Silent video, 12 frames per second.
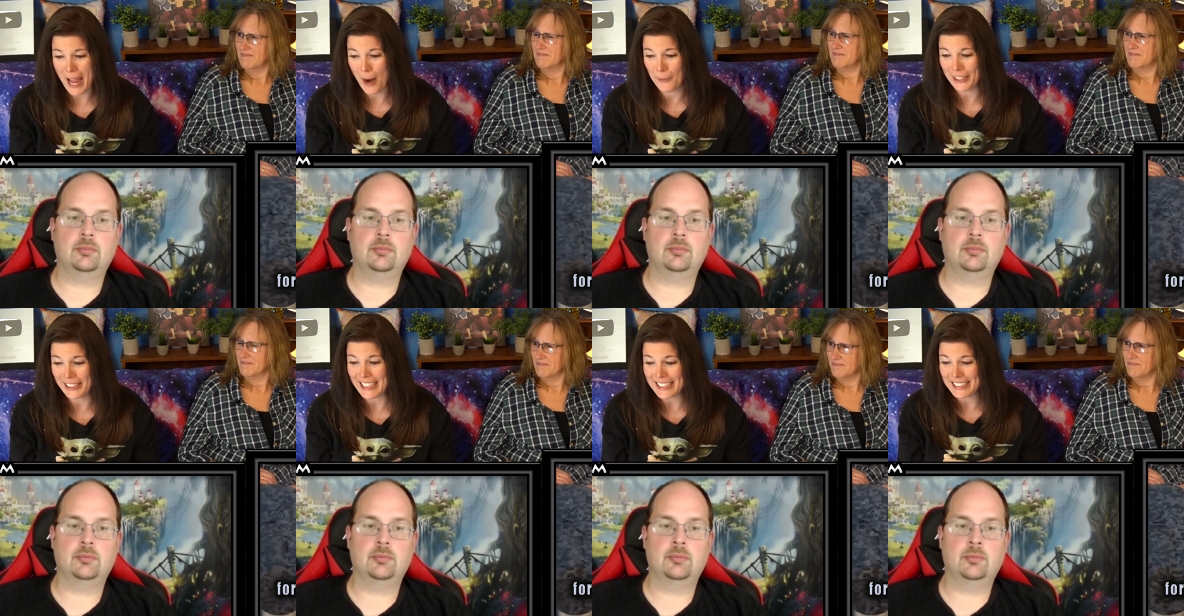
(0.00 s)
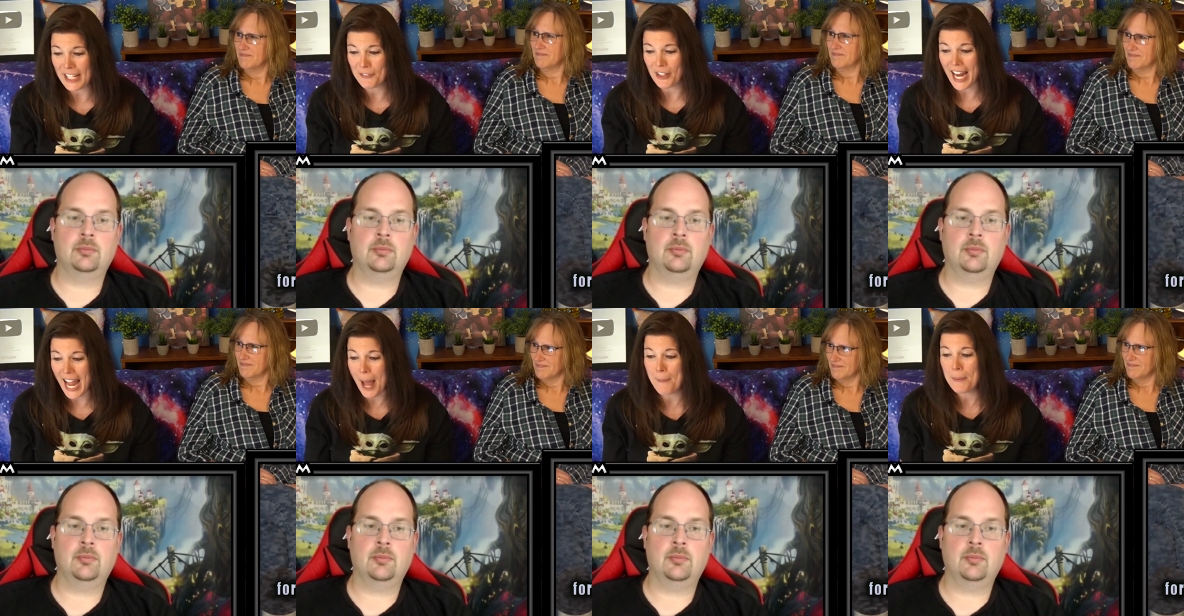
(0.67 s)
Speaker 1: power, like that's never
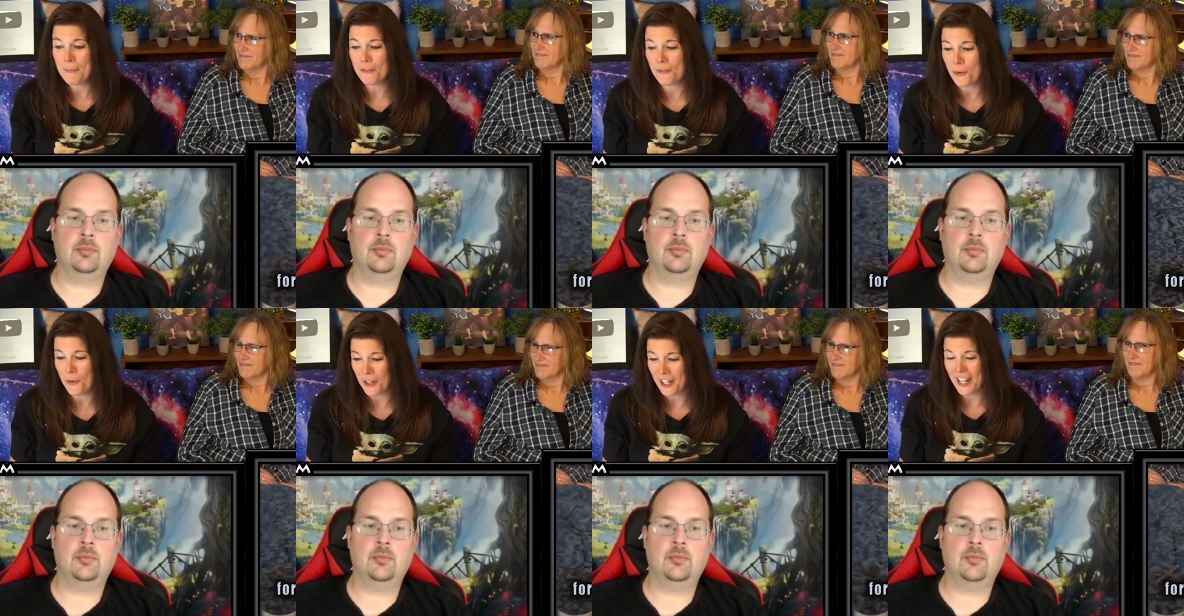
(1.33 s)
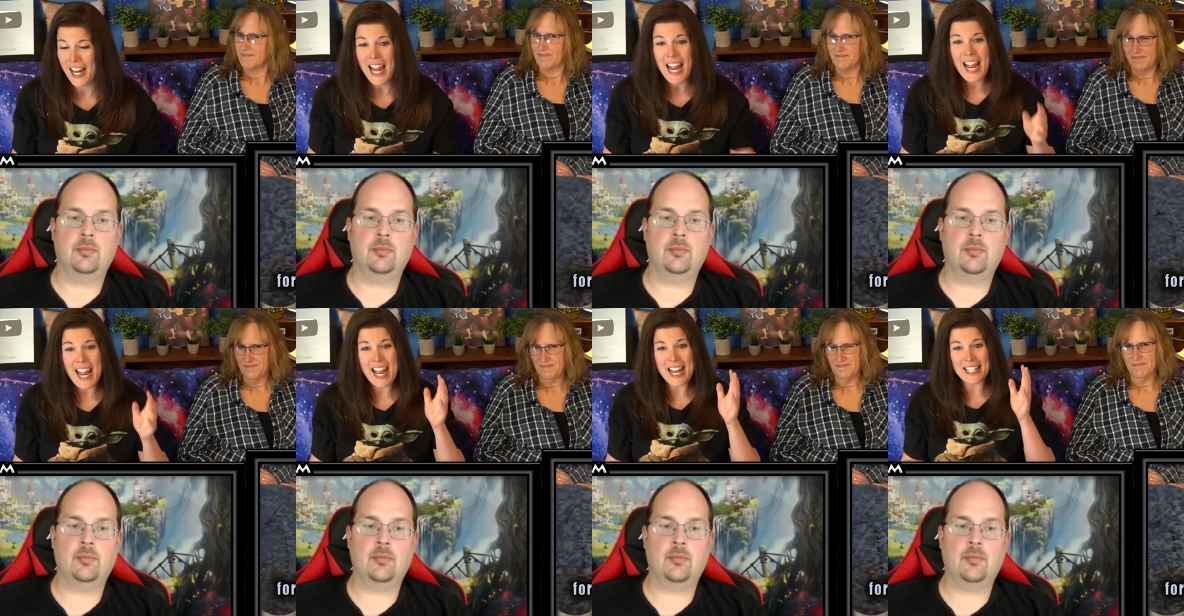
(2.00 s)
happened before.
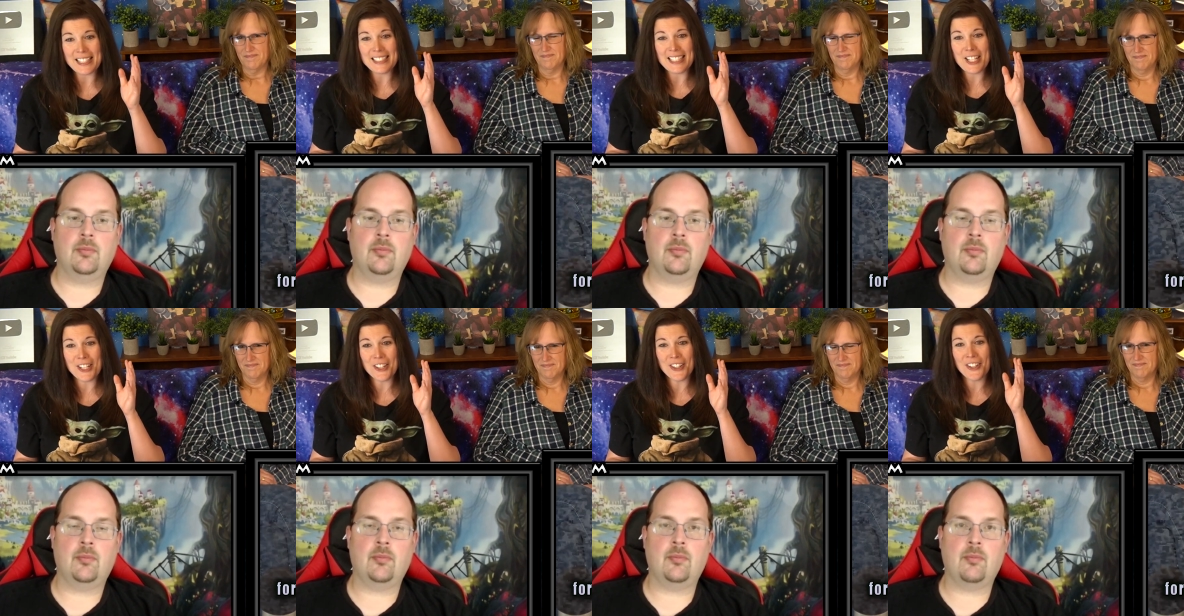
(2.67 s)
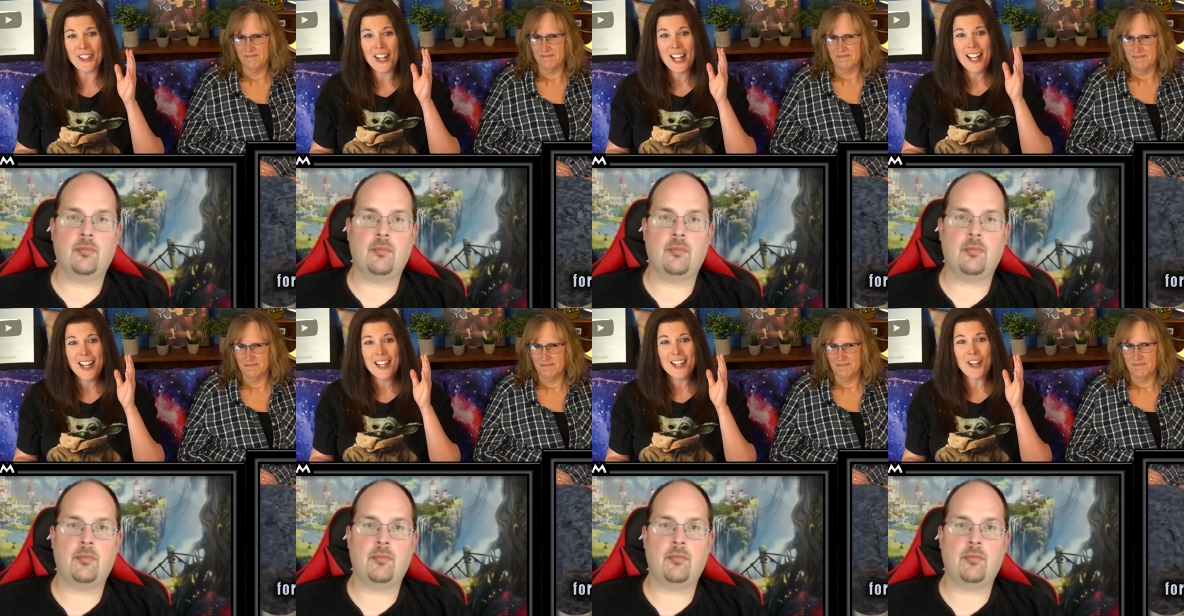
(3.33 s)
And here,
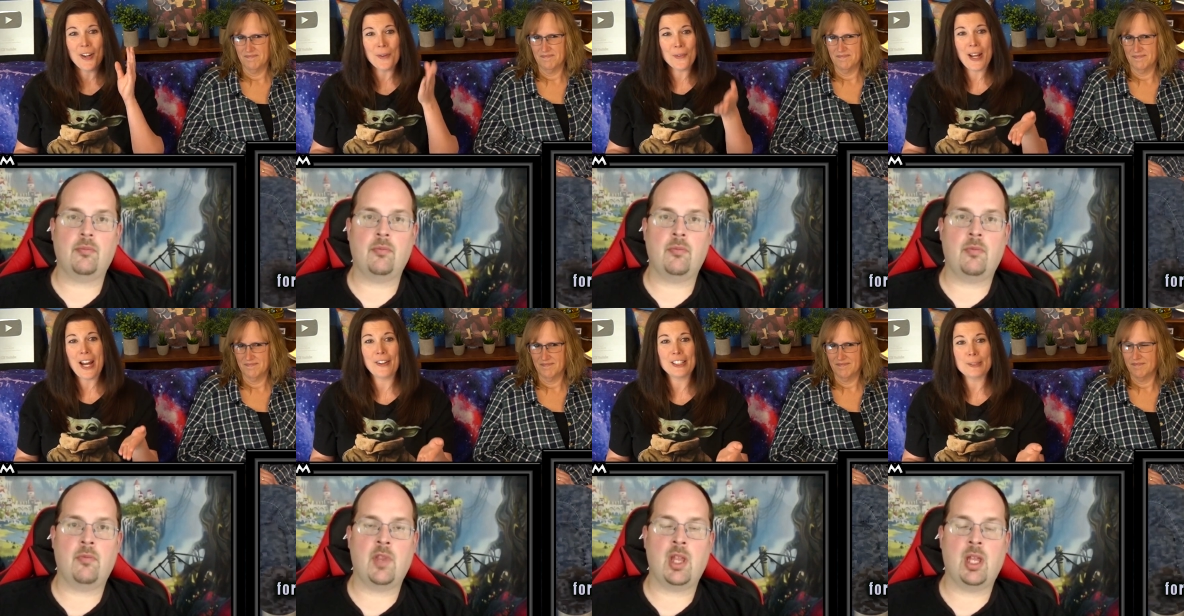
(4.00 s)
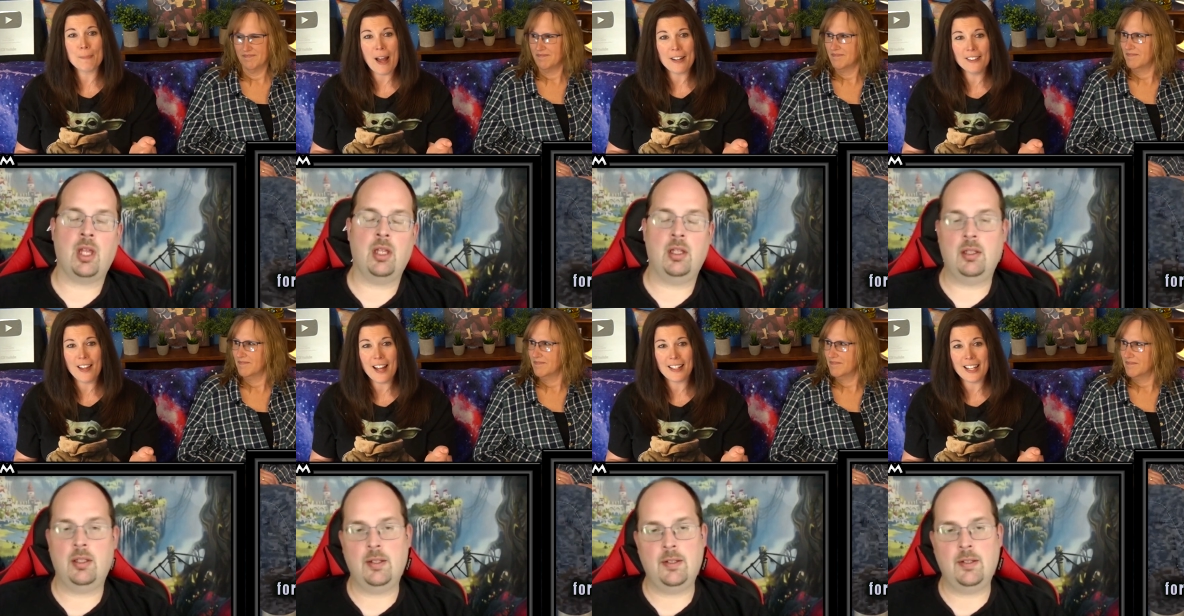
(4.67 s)
you know, Eren's
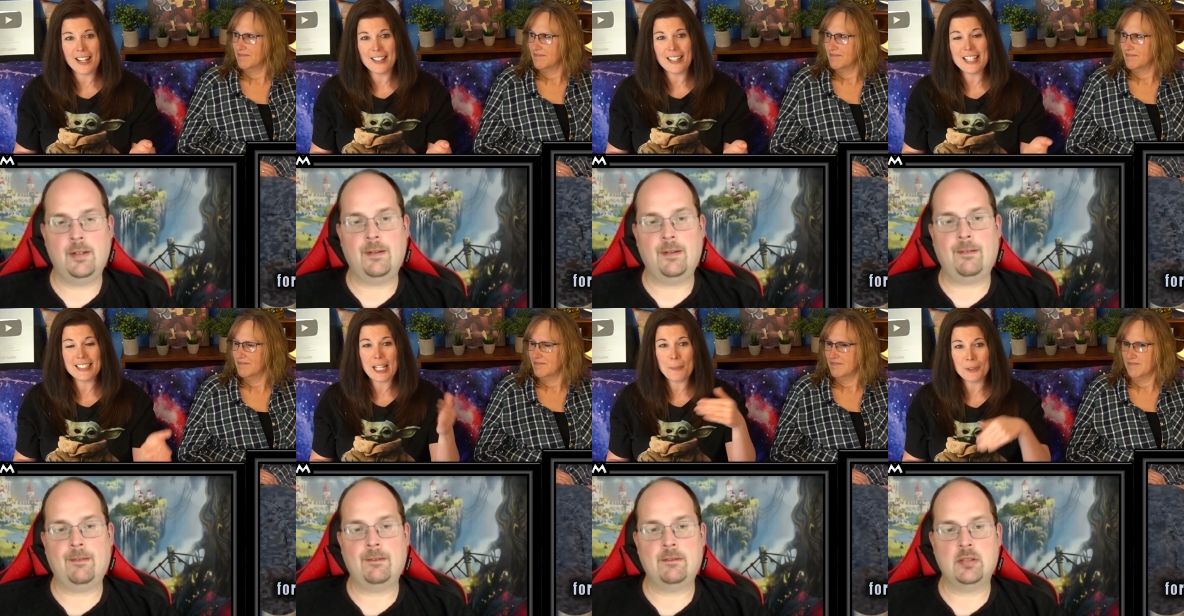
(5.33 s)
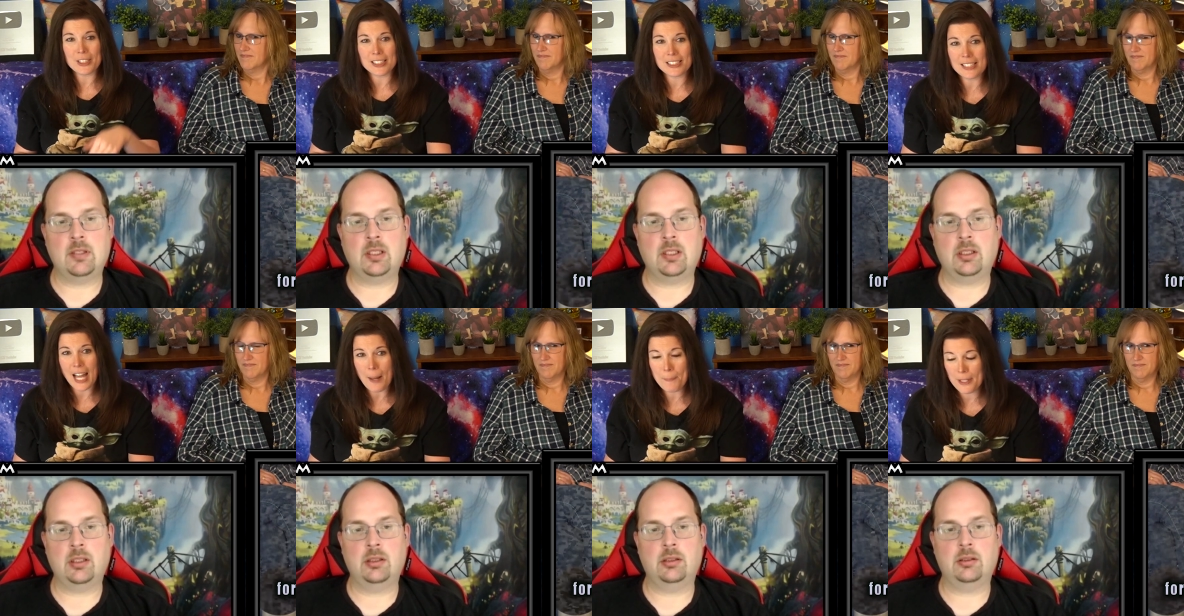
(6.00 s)
monologuing. He's able to
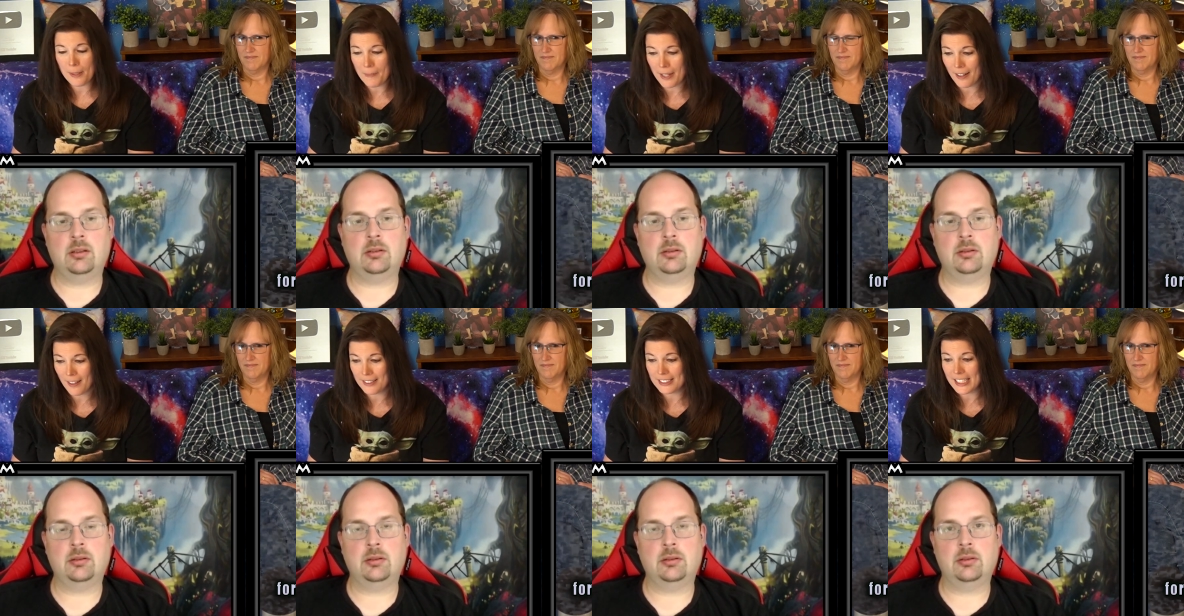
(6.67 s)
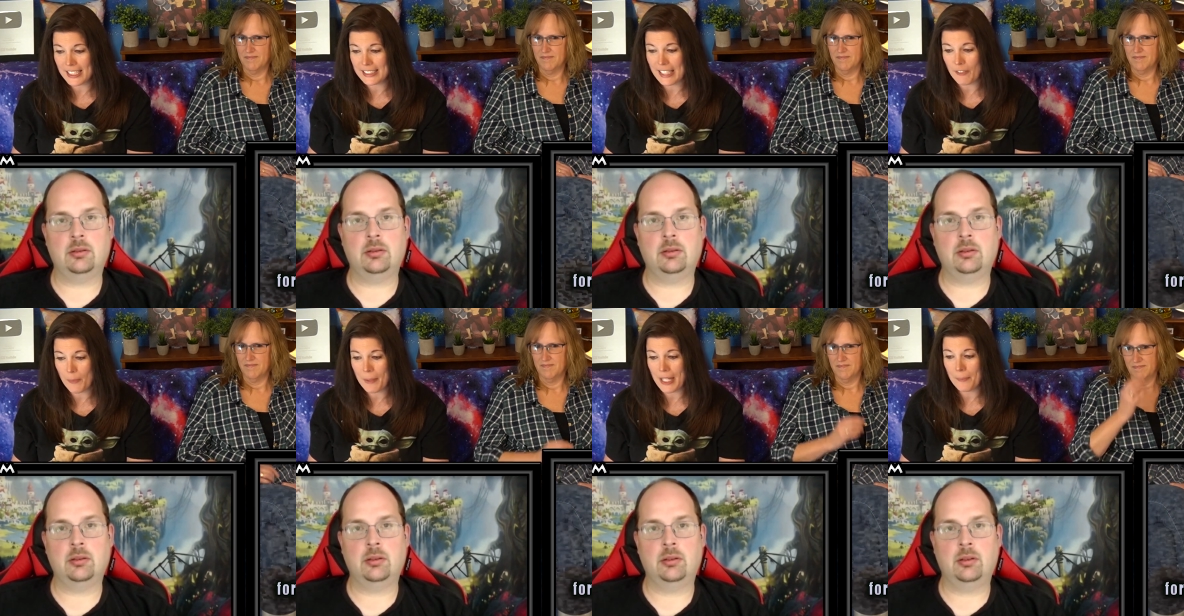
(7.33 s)
stop Ymir, and Zeke's
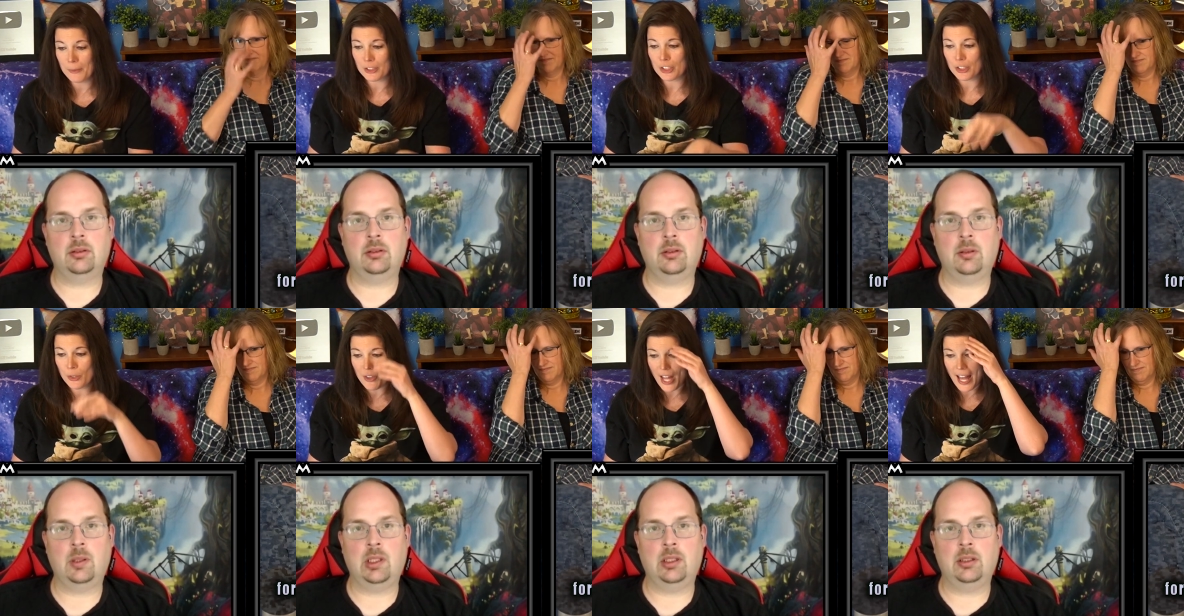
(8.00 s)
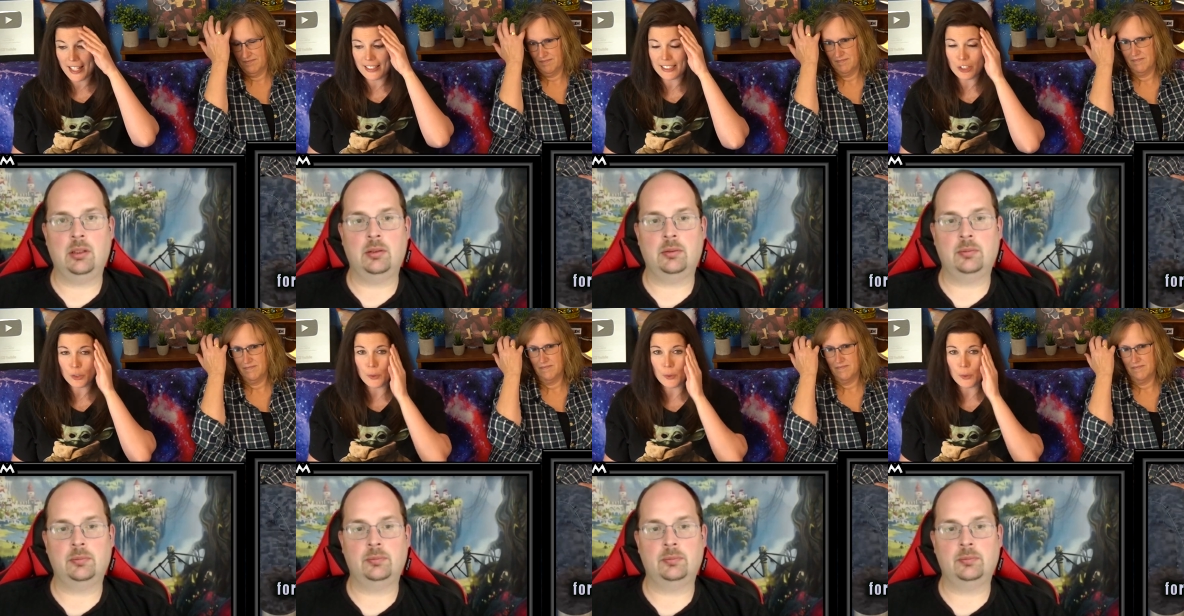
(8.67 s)
never been able to do that. He's like,